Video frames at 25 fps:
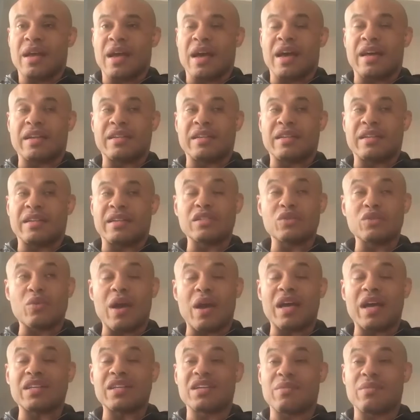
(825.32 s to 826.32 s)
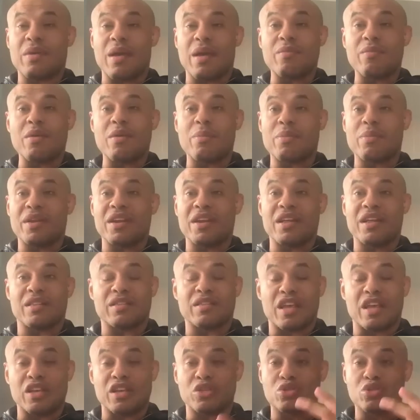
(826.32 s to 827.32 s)
And this is why I said him and Beneil,
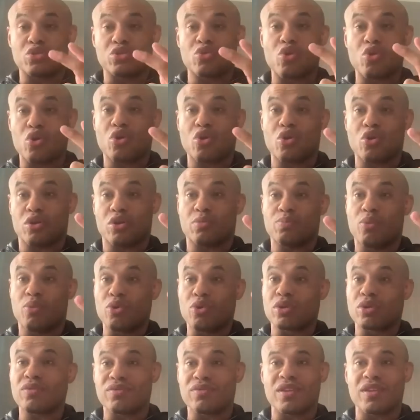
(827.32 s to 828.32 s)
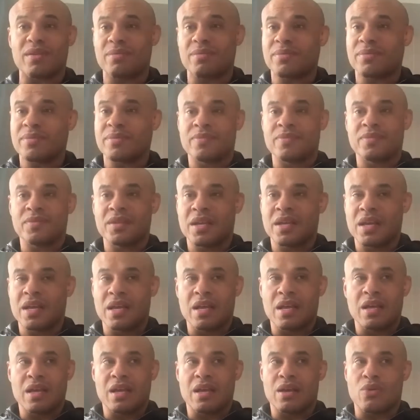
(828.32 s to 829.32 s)
they're so good. Both of them,
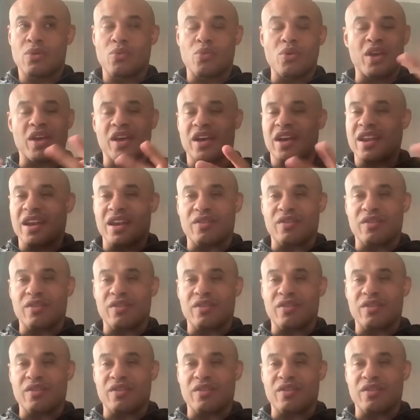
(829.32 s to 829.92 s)
we in